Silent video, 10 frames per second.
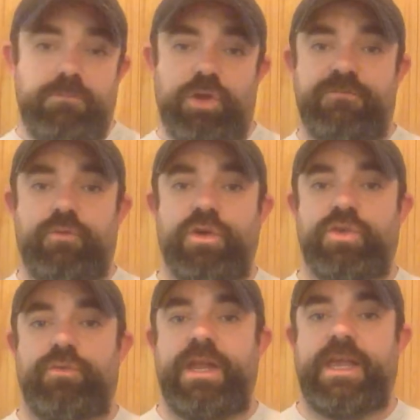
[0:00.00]
looking forward to
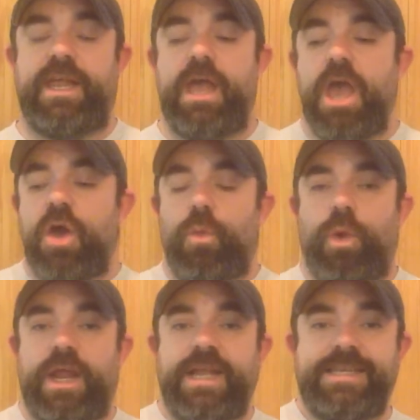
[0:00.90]
reading it.
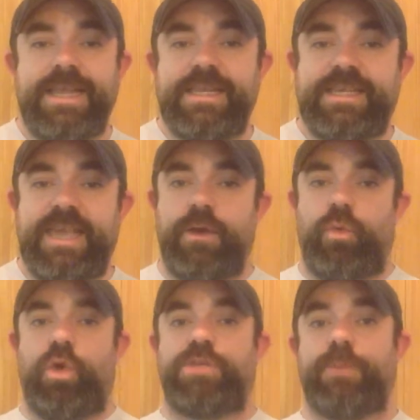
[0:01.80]
What I didn't
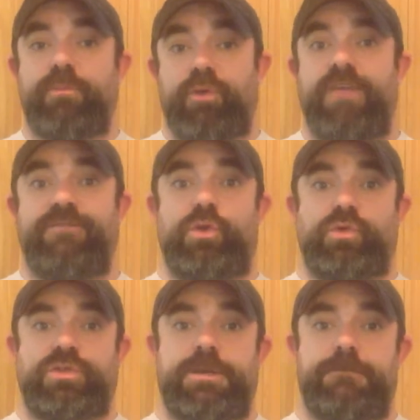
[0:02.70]
get was my
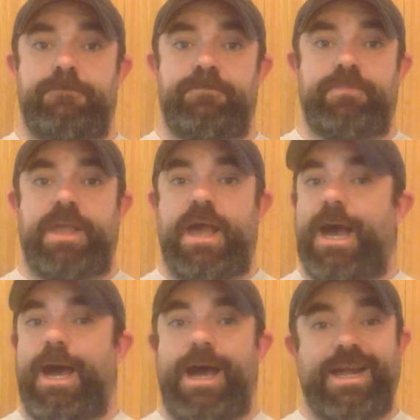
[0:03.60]
previews.
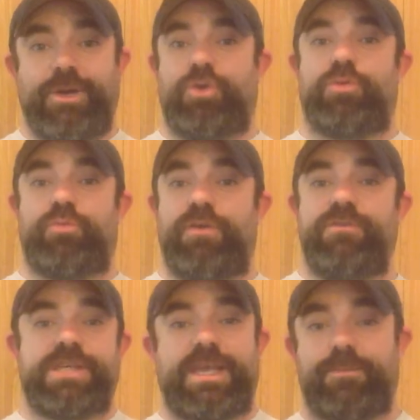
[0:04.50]
I ordered
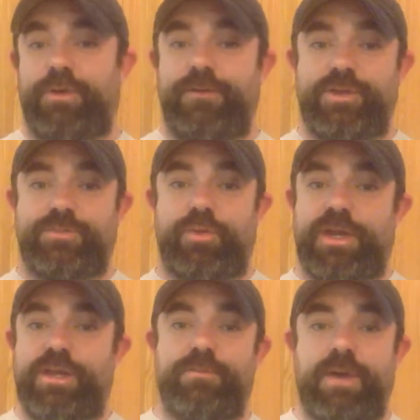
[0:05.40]
previews. I get previews put
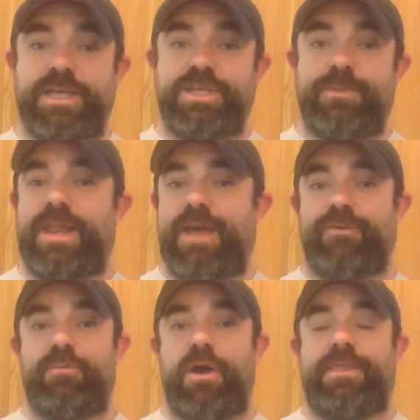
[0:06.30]
into my shipment
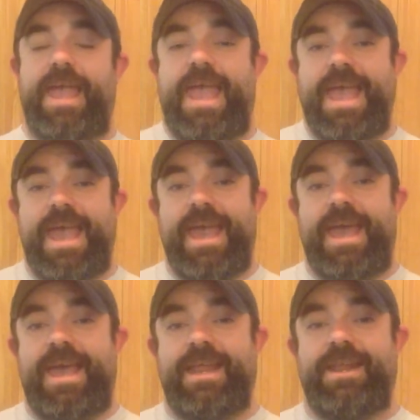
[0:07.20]
every month,
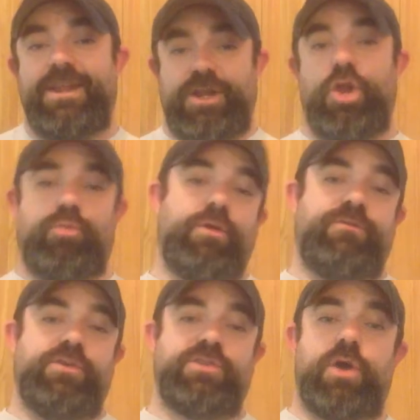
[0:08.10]
and no
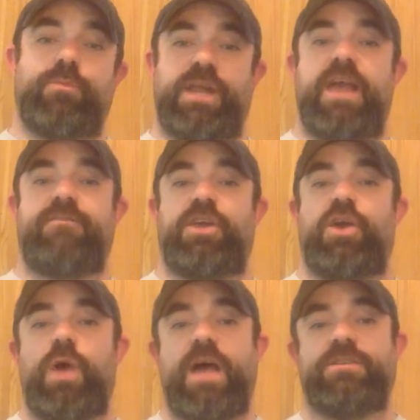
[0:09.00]
previews. So I'm going to have to
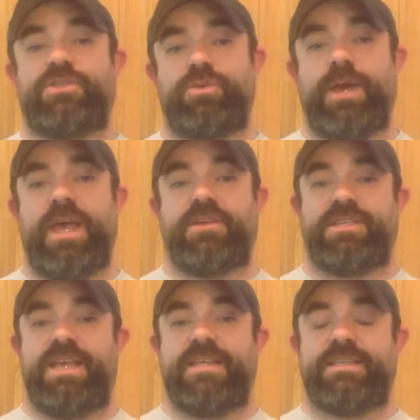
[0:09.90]
go out to my
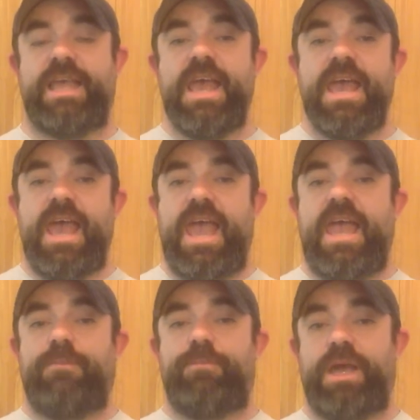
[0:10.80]
LCS
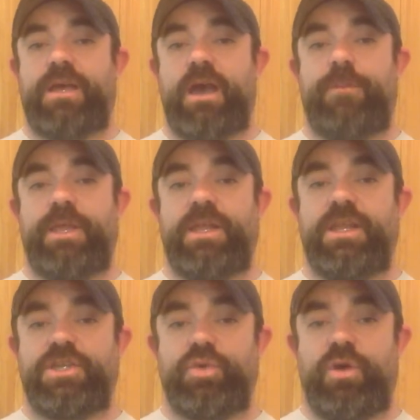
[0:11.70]
and pick up an
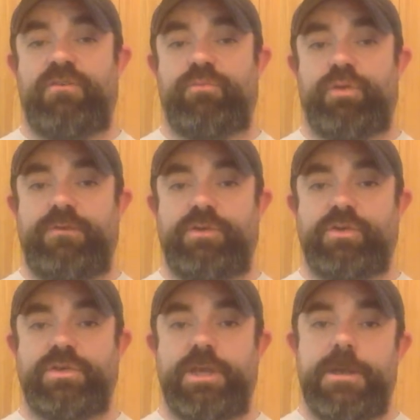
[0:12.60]
issue of
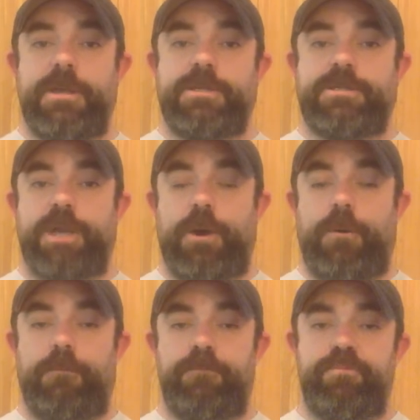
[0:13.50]
previews. So